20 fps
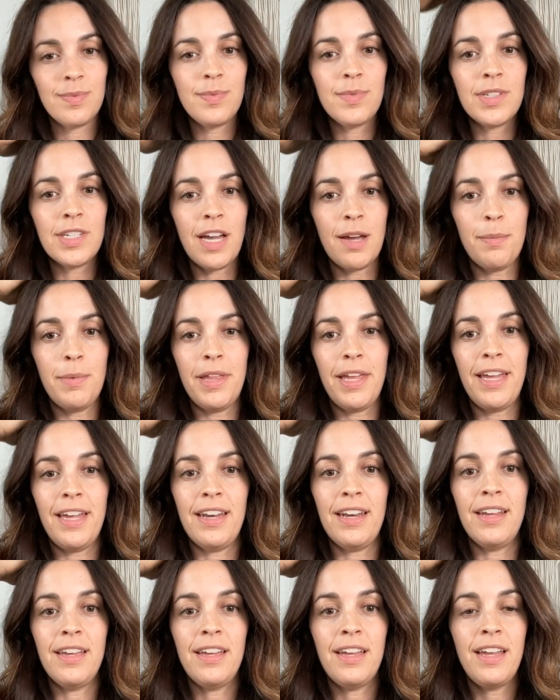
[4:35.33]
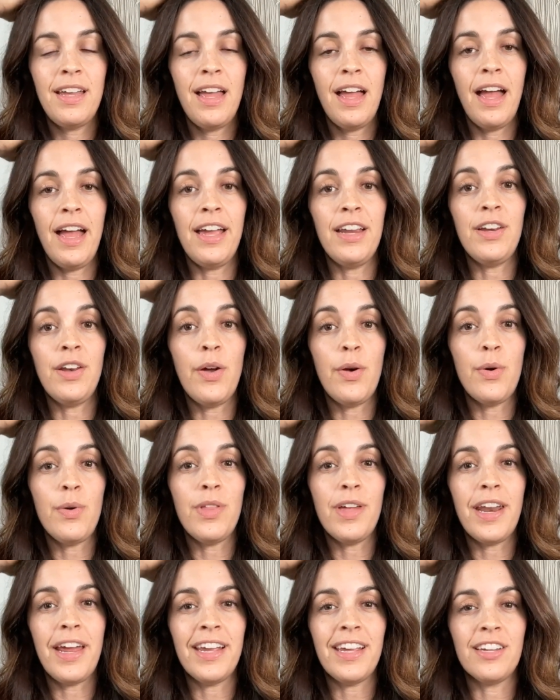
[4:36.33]
Top of the head, I know
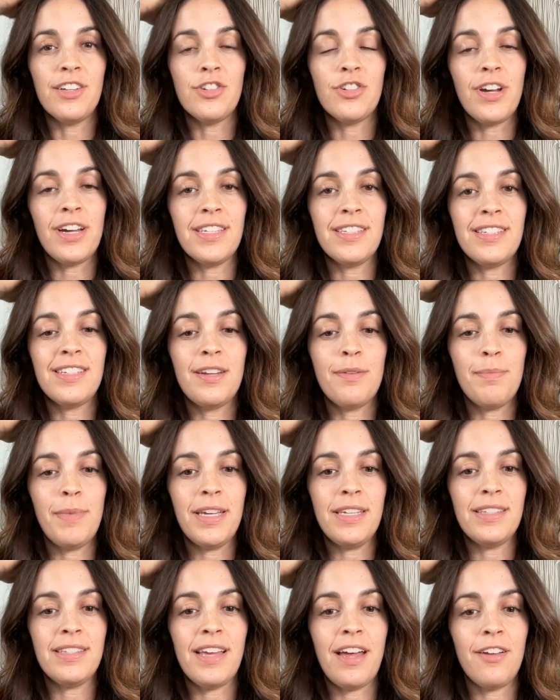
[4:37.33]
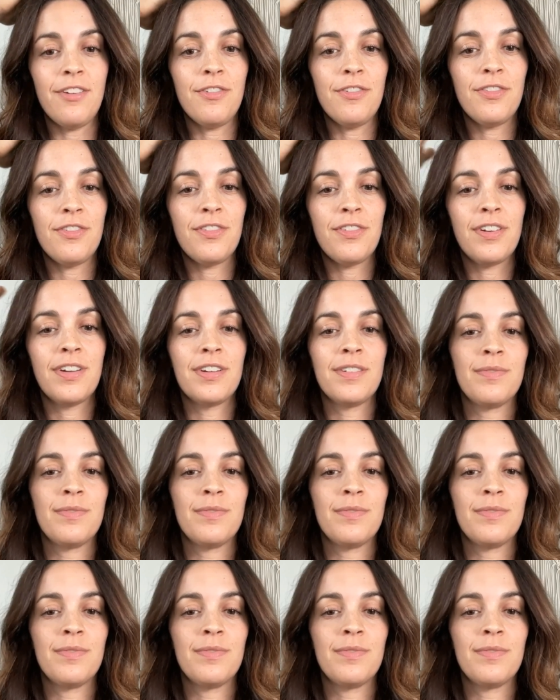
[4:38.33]
that I can trust myself.